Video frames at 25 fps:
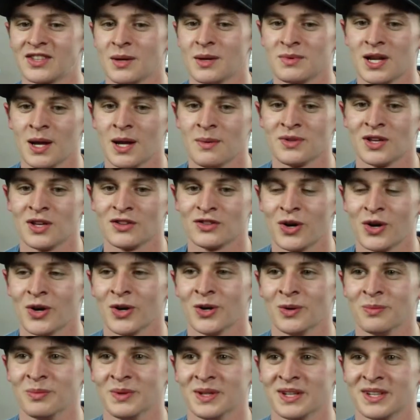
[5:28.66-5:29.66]
sometimes that's
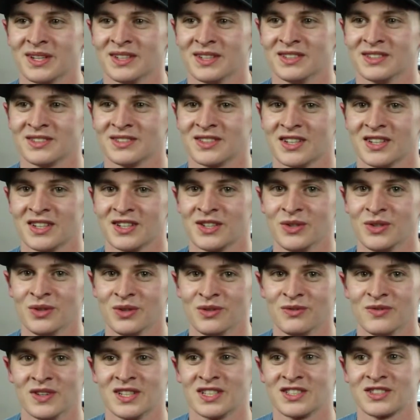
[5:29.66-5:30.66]
hard because you
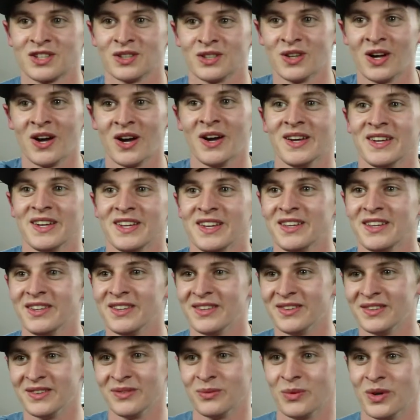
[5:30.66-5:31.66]
invest a lot
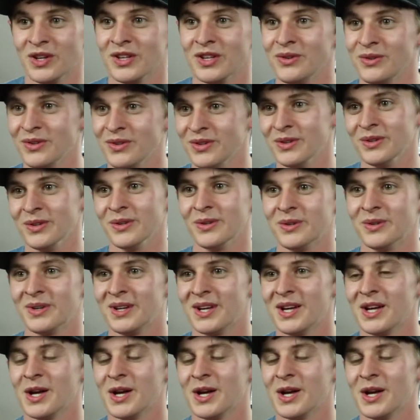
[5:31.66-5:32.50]
in what you do,